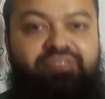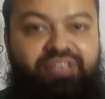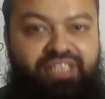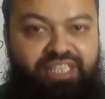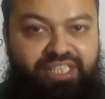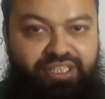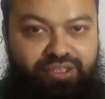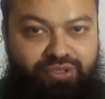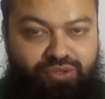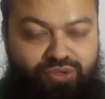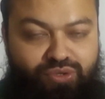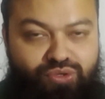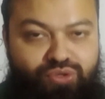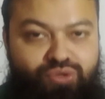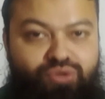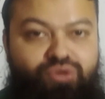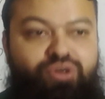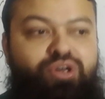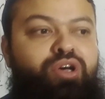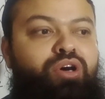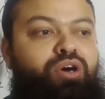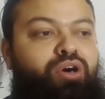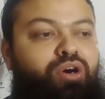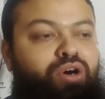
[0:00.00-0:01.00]
We
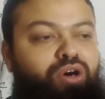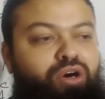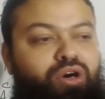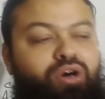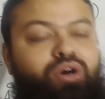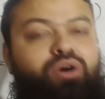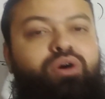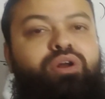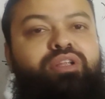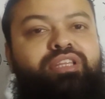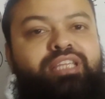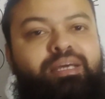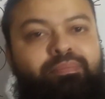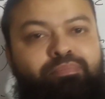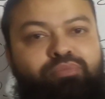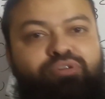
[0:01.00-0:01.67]
know all the